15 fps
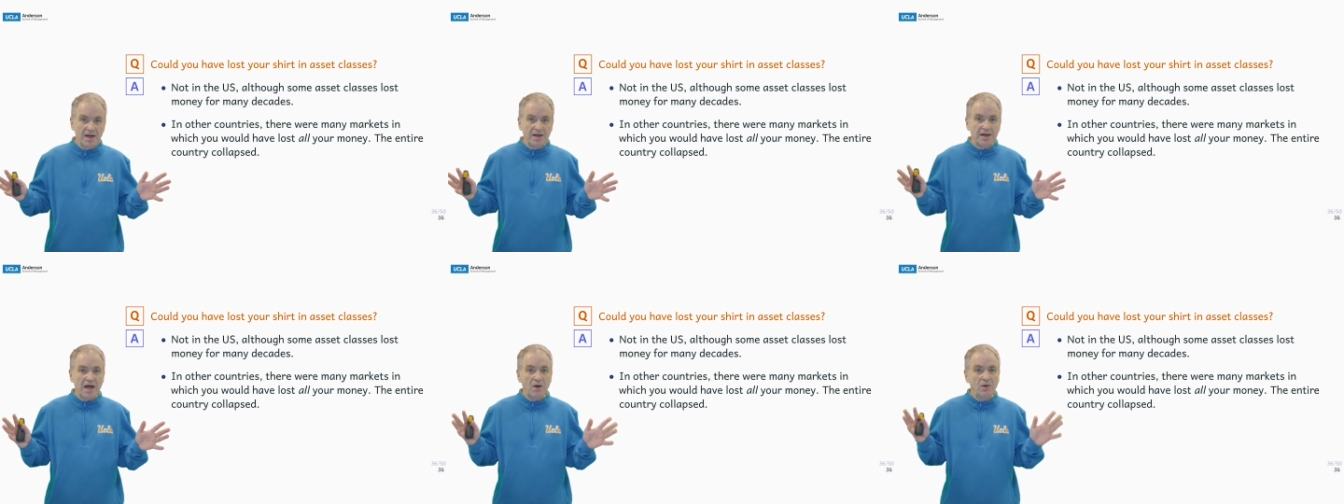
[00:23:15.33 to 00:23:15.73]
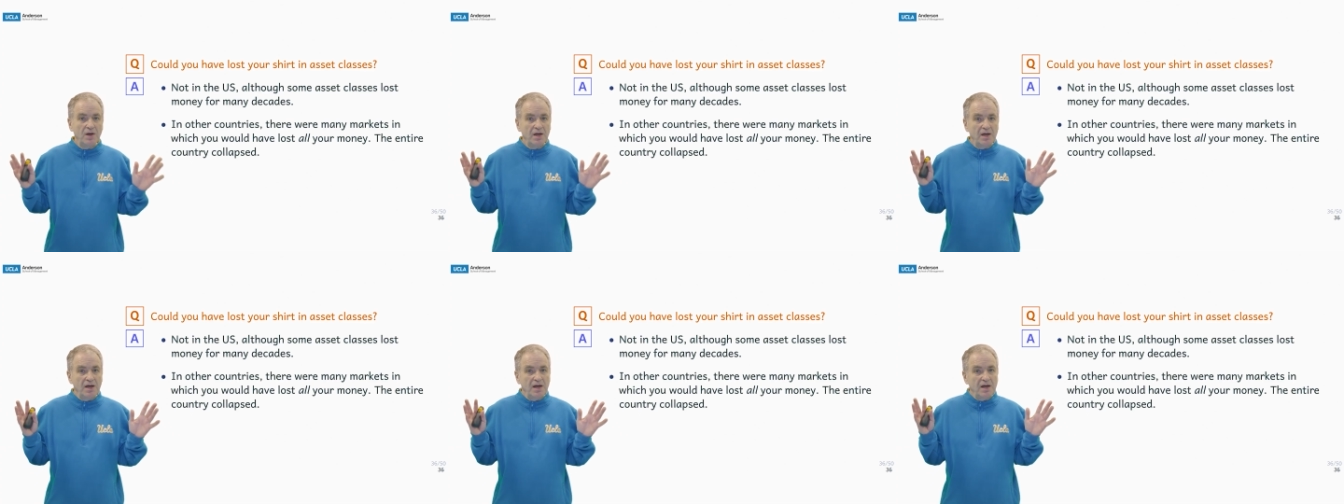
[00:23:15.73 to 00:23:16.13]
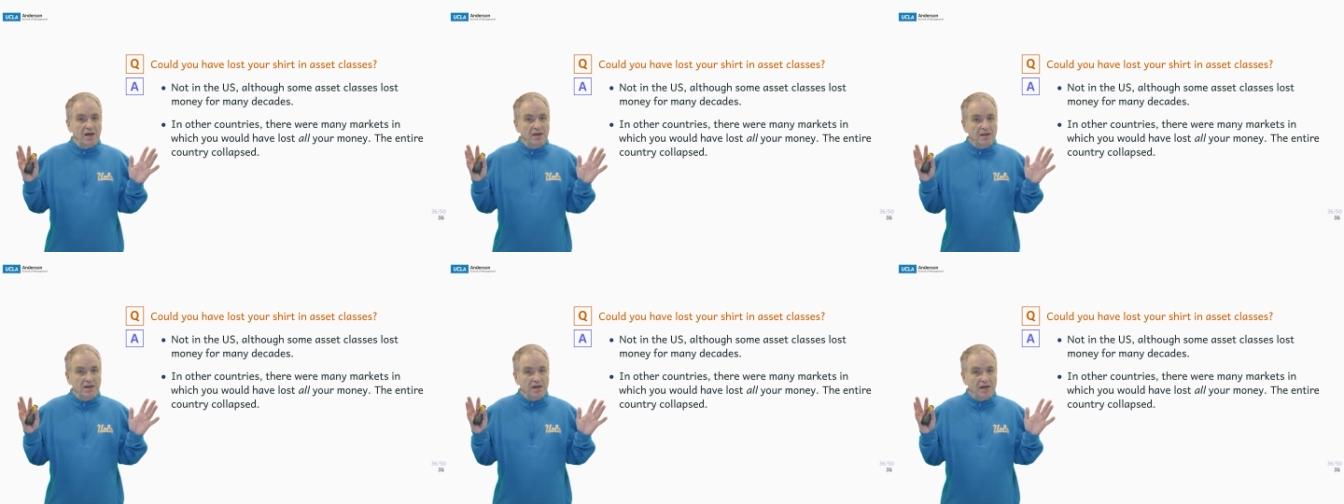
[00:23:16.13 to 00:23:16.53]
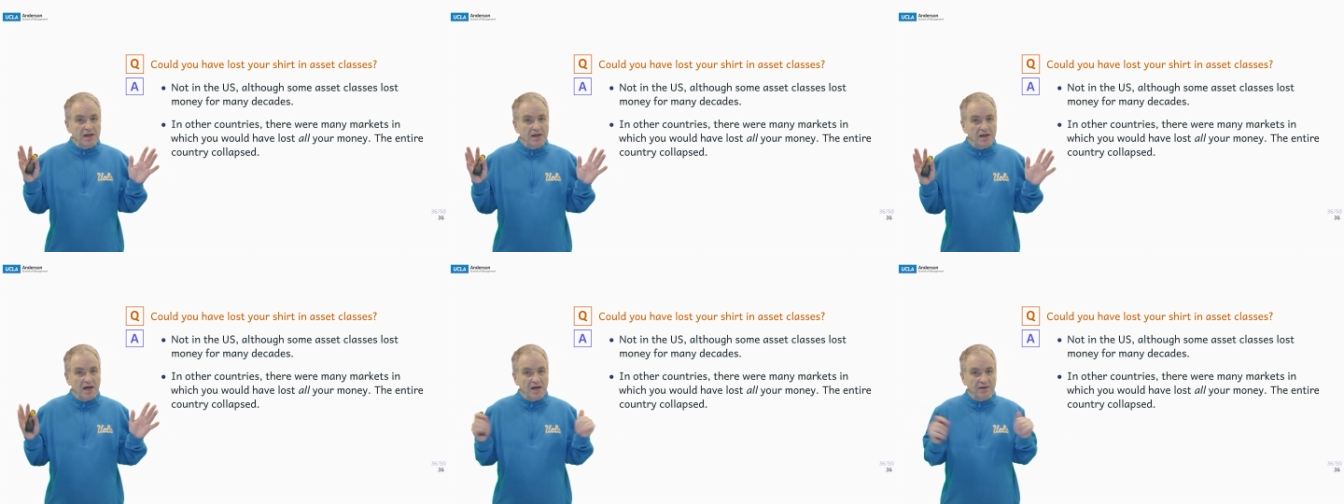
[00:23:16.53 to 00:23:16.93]
Now,
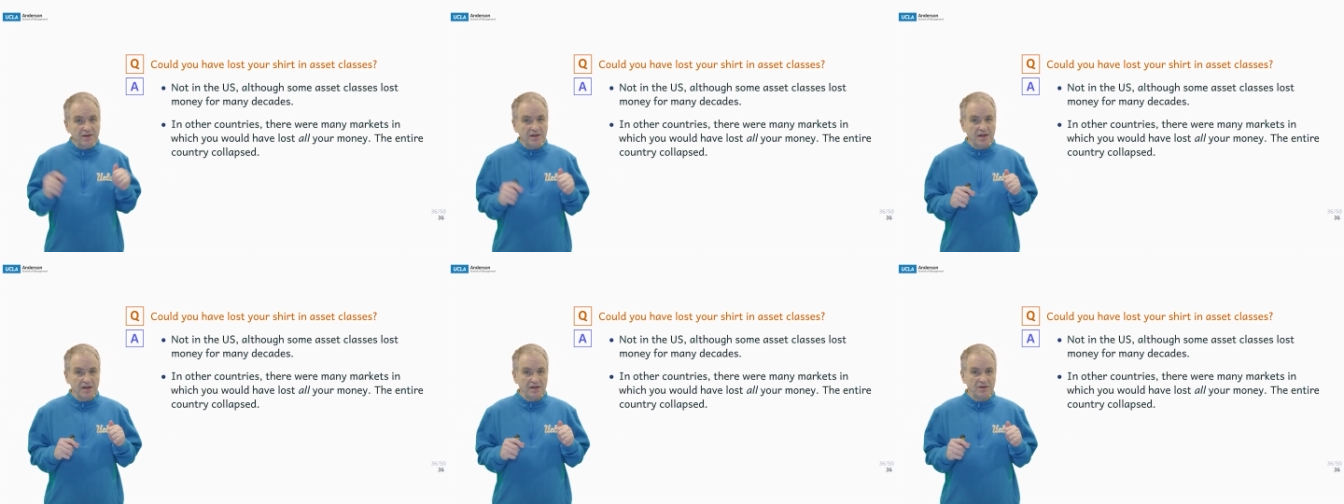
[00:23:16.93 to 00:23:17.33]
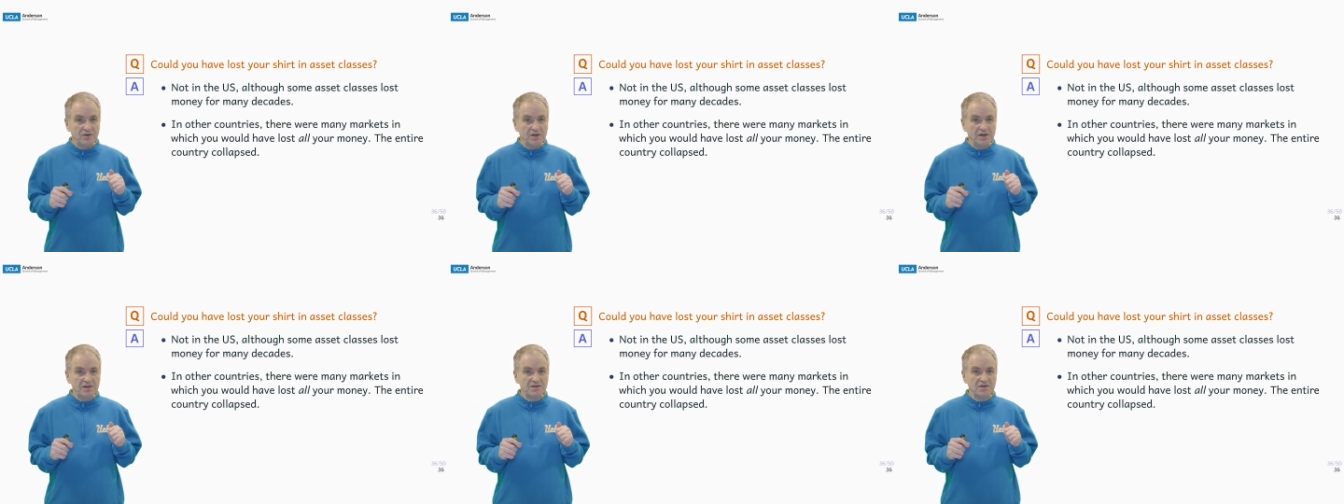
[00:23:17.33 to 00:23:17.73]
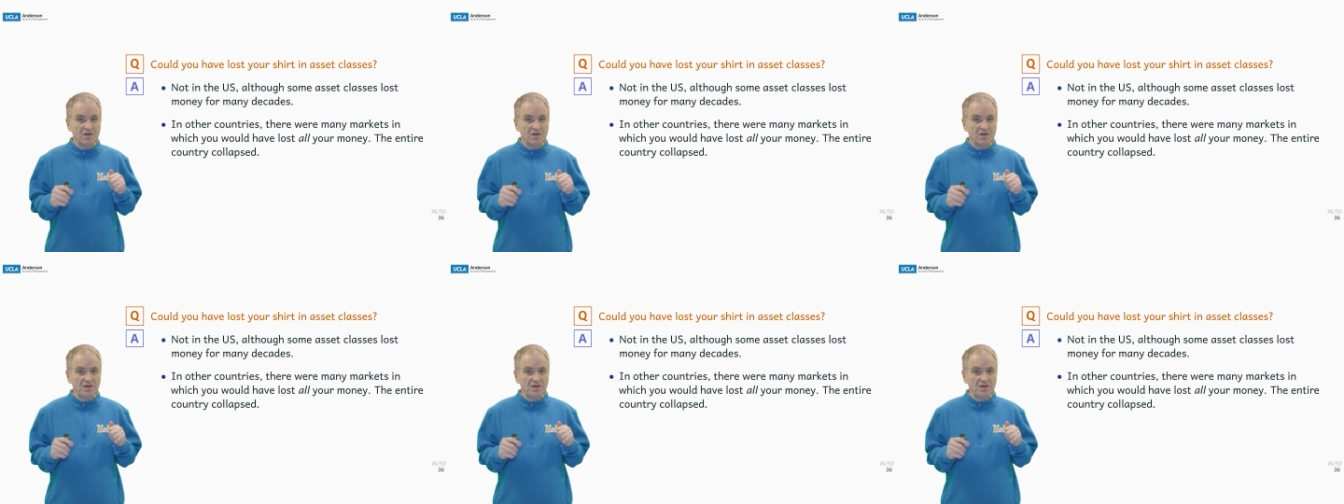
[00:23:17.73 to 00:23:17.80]
in other countries,